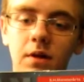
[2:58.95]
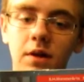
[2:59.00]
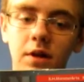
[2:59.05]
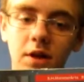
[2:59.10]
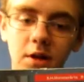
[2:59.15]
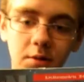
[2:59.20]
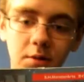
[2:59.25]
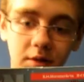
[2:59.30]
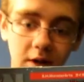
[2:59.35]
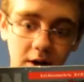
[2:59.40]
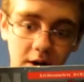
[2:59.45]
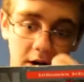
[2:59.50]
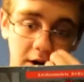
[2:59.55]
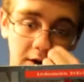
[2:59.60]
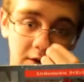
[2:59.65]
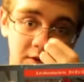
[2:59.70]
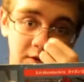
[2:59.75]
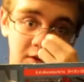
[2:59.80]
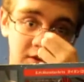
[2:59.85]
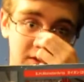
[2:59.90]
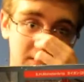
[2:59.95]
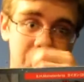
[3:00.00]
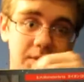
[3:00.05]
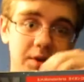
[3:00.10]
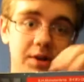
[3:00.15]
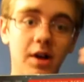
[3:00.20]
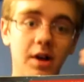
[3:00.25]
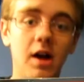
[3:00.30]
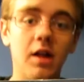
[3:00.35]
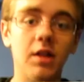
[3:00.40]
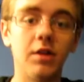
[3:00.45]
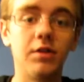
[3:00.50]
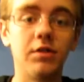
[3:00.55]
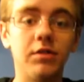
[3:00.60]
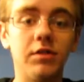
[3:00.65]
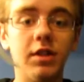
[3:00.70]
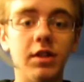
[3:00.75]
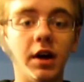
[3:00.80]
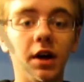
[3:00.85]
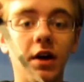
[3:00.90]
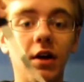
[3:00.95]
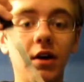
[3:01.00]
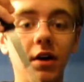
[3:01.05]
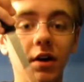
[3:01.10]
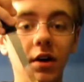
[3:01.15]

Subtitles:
he was like $100 and something there.